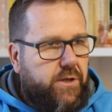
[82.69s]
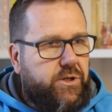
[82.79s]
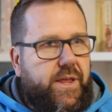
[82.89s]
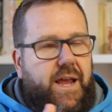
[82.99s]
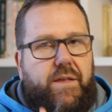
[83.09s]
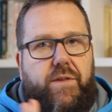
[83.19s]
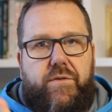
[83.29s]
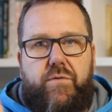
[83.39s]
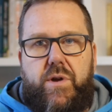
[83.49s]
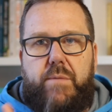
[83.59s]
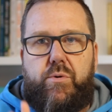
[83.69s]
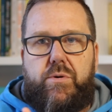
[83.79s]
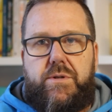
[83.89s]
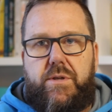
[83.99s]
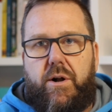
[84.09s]
So they're the three
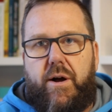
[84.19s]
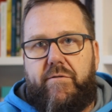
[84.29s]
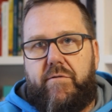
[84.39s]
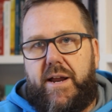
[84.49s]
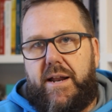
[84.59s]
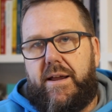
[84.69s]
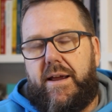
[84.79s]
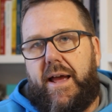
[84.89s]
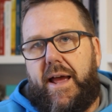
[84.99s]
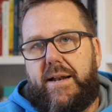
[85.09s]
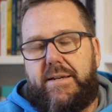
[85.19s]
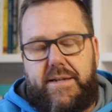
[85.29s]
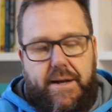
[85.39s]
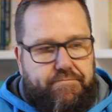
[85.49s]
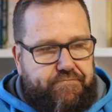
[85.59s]
books that I've read, and
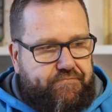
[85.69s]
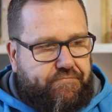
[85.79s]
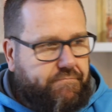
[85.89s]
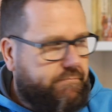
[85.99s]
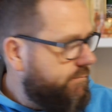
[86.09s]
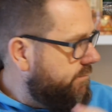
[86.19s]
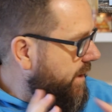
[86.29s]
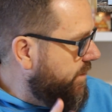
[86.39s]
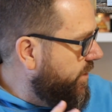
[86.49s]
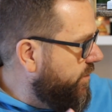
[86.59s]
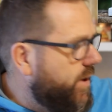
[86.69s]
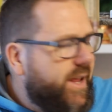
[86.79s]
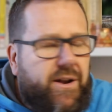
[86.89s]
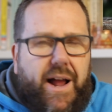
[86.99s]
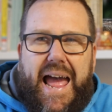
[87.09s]
the
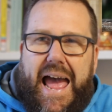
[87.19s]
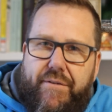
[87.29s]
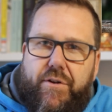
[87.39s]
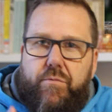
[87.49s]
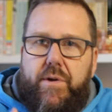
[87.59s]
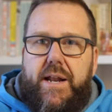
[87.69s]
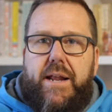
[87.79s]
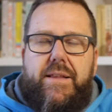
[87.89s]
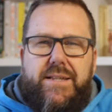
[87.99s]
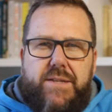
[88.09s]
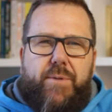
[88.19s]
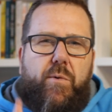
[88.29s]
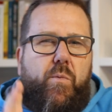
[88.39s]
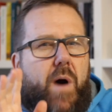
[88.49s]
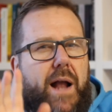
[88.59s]
three that I haven't read, and this is my
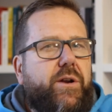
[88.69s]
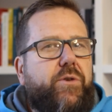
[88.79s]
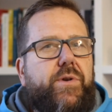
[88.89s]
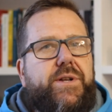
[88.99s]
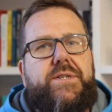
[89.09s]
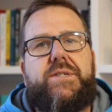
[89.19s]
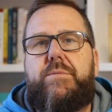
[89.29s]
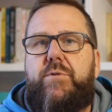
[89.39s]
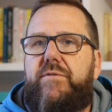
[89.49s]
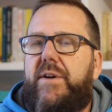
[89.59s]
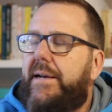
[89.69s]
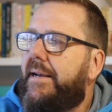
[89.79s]
one criticism of